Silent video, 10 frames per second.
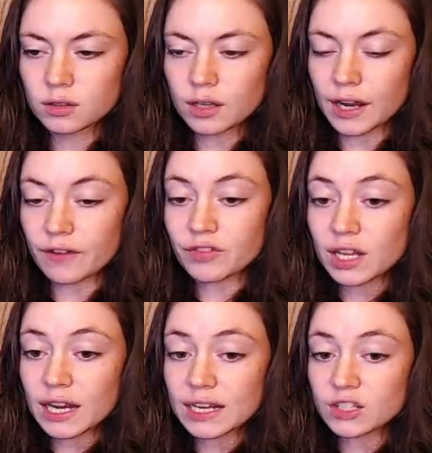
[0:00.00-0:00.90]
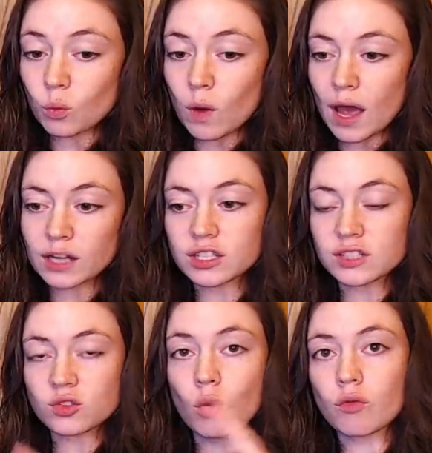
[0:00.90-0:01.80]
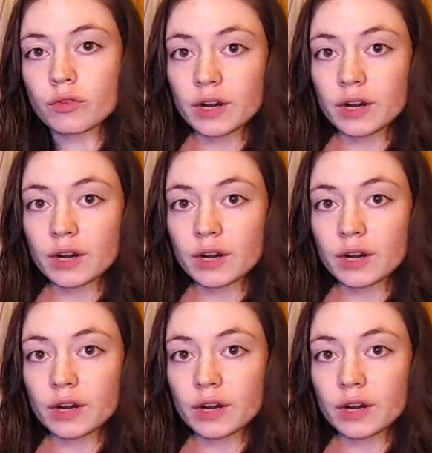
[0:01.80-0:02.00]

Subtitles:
Like, I feel like I need to watch this over